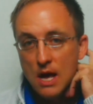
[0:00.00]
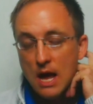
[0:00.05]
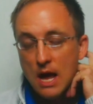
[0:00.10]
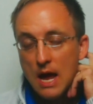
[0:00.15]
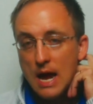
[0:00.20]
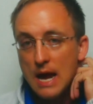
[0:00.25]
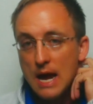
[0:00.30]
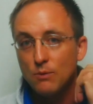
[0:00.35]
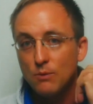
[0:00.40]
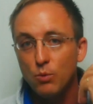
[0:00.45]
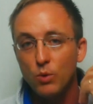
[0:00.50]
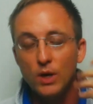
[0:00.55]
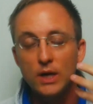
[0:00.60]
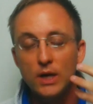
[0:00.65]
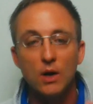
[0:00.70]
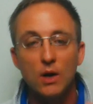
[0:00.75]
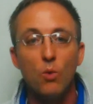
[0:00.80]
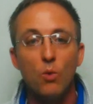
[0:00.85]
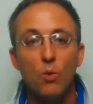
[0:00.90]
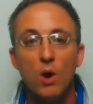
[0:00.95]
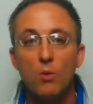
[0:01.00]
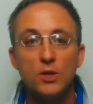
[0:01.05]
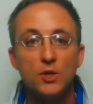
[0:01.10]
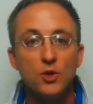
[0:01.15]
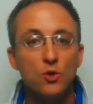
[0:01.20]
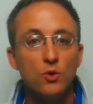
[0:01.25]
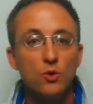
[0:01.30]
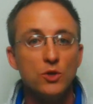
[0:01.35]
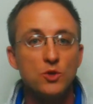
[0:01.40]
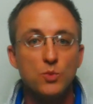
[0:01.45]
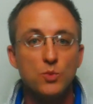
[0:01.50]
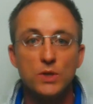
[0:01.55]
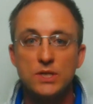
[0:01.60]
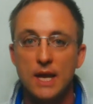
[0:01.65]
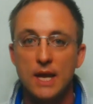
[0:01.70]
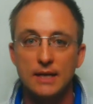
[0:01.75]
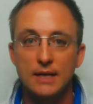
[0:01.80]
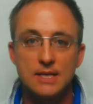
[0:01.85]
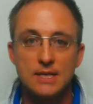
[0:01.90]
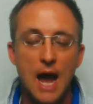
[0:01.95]
And what we do is we
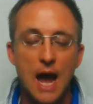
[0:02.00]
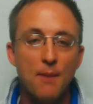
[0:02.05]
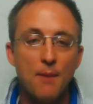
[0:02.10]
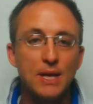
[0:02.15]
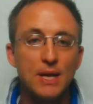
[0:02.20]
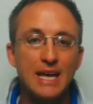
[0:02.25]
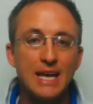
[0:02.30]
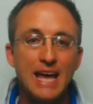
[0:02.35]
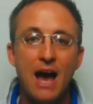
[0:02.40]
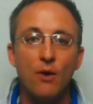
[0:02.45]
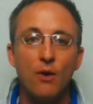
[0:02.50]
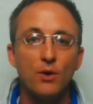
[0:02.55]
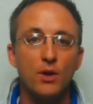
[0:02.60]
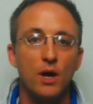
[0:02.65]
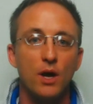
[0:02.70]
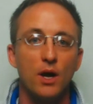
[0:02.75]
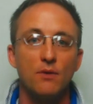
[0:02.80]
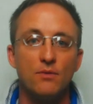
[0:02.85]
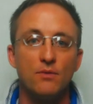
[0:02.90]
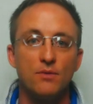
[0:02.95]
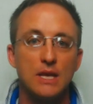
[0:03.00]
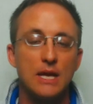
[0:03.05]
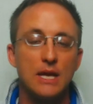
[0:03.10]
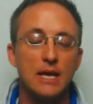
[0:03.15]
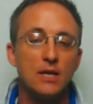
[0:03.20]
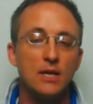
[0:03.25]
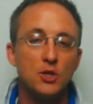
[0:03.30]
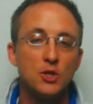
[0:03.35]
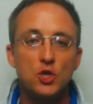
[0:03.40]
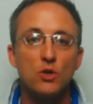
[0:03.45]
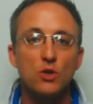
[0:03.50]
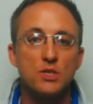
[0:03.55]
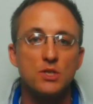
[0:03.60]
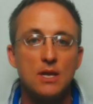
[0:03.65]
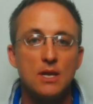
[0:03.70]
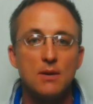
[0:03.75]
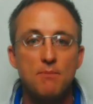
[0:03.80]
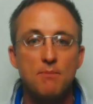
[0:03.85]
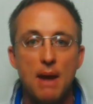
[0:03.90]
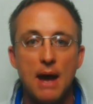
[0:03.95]
take a topic out of the insurance
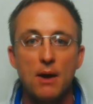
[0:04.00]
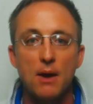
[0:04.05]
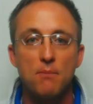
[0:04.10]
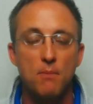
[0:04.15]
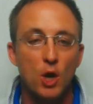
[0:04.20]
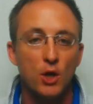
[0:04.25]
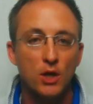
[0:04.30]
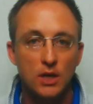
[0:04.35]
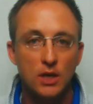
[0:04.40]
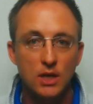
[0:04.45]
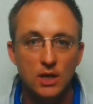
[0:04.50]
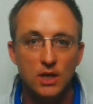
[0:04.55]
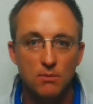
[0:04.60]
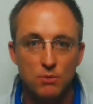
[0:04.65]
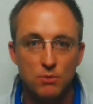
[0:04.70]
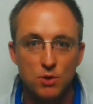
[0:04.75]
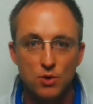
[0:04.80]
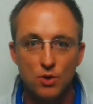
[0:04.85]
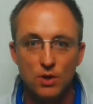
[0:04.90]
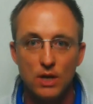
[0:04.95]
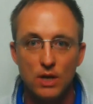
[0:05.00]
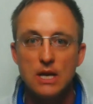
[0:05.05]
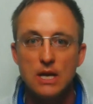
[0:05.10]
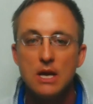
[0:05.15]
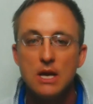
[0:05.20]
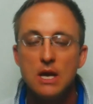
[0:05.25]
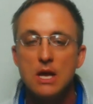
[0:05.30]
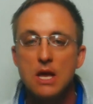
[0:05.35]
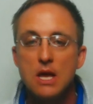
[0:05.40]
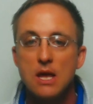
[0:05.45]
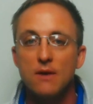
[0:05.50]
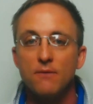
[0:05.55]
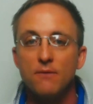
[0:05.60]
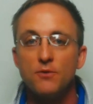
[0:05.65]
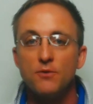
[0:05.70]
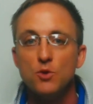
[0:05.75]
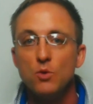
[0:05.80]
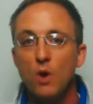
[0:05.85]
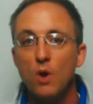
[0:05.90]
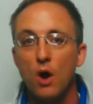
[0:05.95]
inbound marketing community. If
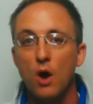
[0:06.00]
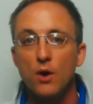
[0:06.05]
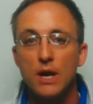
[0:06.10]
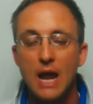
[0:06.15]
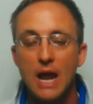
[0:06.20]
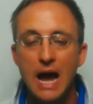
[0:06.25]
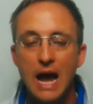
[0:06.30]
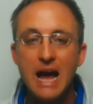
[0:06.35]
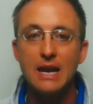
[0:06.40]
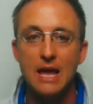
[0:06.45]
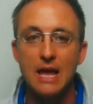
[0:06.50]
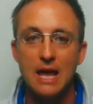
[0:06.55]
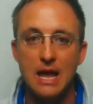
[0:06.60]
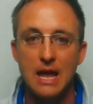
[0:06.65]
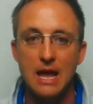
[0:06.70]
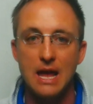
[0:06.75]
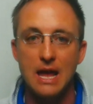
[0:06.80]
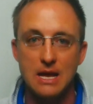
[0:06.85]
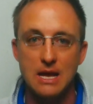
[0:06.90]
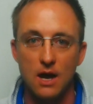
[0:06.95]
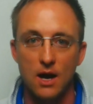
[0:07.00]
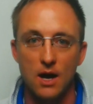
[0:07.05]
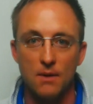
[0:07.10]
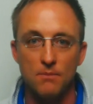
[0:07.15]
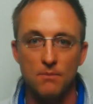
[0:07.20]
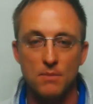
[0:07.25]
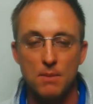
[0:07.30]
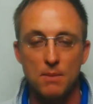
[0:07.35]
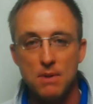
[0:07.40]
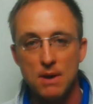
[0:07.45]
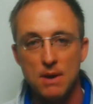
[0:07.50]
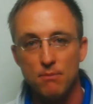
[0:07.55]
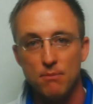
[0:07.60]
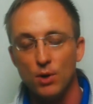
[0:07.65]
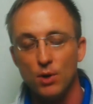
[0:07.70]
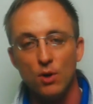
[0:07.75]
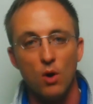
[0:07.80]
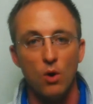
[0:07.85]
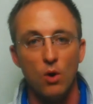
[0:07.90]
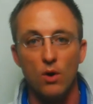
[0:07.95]
you are not a
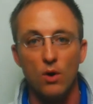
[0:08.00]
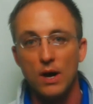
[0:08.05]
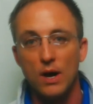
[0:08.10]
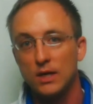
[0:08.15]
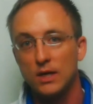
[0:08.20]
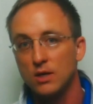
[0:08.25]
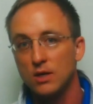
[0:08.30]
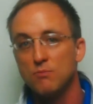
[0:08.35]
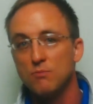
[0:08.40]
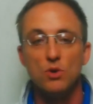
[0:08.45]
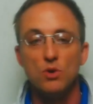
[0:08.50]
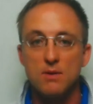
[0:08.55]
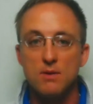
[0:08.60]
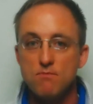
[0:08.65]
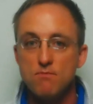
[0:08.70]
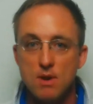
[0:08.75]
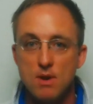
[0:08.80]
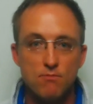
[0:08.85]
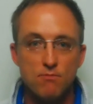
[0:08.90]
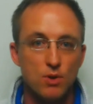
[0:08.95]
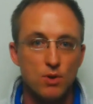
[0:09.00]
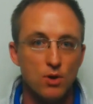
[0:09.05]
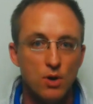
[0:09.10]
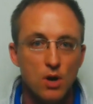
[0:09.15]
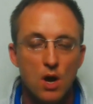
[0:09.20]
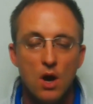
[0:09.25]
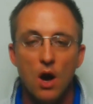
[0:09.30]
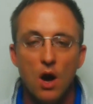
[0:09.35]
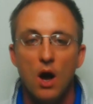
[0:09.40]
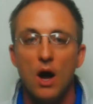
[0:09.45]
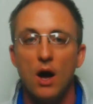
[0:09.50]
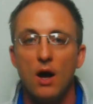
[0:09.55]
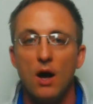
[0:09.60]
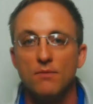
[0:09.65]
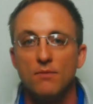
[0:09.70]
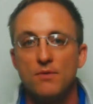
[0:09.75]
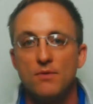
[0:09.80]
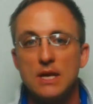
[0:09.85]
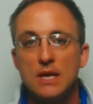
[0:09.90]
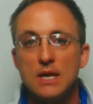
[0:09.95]
member or a community member
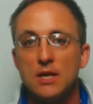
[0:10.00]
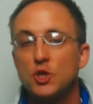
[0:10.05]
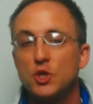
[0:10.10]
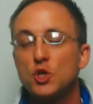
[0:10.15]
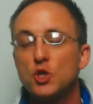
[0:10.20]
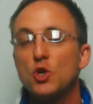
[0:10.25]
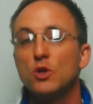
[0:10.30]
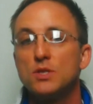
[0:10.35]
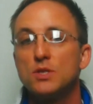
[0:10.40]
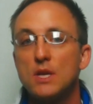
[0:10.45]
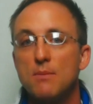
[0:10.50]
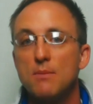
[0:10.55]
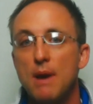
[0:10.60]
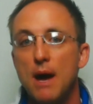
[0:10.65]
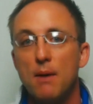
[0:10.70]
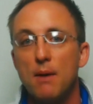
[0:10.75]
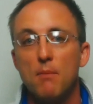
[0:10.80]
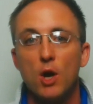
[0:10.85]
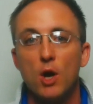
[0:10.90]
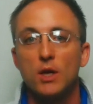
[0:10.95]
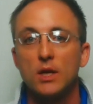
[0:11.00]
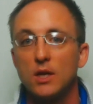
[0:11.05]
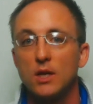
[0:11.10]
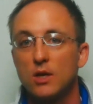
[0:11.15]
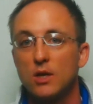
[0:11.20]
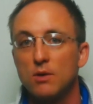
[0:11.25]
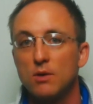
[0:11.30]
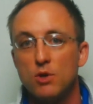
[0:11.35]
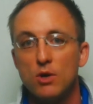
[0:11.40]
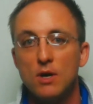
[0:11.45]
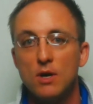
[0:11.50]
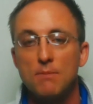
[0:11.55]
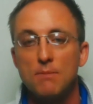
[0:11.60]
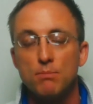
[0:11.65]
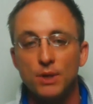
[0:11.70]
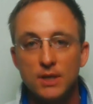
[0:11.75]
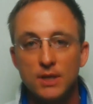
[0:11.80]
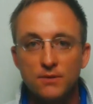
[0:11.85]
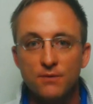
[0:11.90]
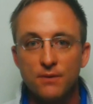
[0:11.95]
of the insurance inbound marketing community,
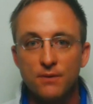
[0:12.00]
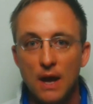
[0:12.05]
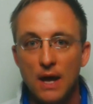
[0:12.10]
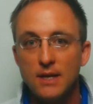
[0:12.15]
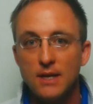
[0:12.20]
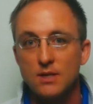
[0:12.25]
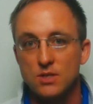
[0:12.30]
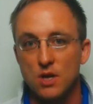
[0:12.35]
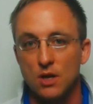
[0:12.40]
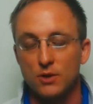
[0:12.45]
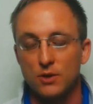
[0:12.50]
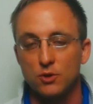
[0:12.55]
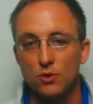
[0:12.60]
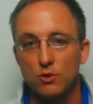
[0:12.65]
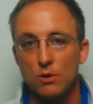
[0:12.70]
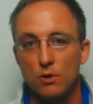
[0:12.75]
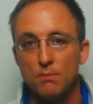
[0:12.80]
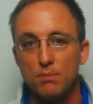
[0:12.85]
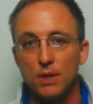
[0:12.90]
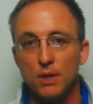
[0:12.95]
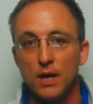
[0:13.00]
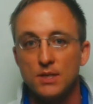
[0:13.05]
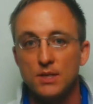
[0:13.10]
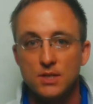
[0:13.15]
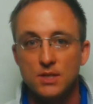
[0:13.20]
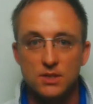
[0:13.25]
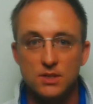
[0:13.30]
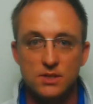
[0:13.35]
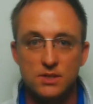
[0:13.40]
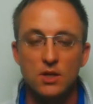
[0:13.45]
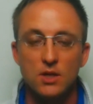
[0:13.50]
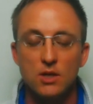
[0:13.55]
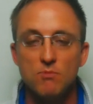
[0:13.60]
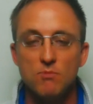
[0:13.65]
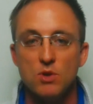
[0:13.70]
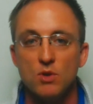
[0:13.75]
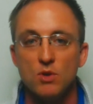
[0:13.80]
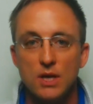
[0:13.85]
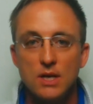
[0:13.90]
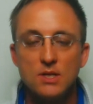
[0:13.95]
please find us on Google+. It's in the
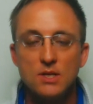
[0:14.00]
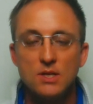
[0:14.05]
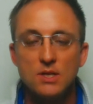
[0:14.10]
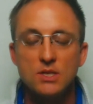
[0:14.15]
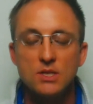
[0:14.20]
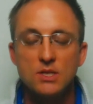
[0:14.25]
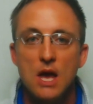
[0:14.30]
communities.